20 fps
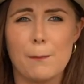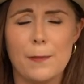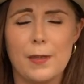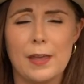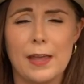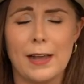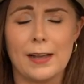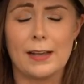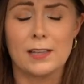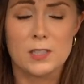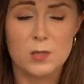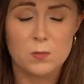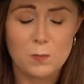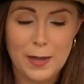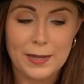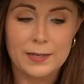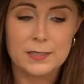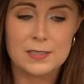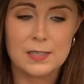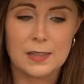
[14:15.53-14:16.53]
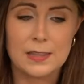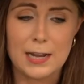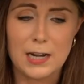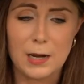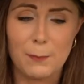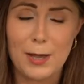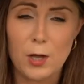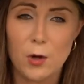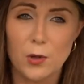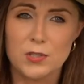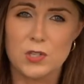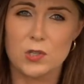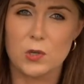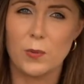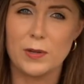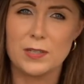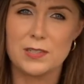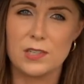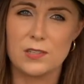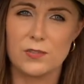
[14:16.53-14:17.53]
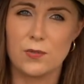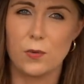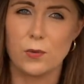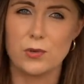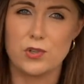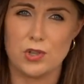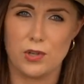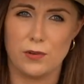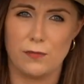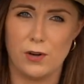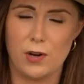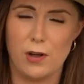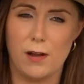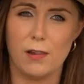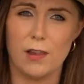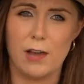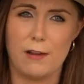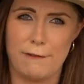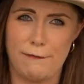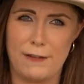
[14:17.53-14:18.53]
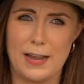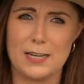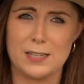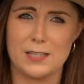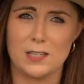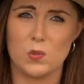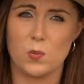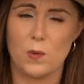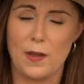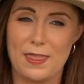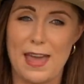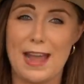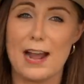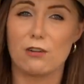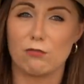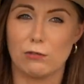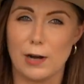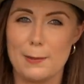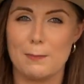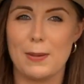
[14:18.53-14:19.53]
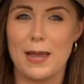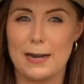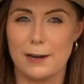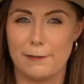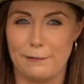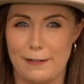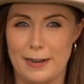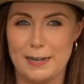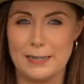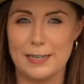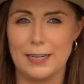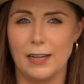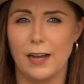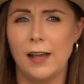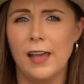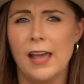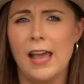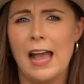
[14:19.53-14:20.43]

expects there to be consequences for juvenile offenders when they are repeat offending.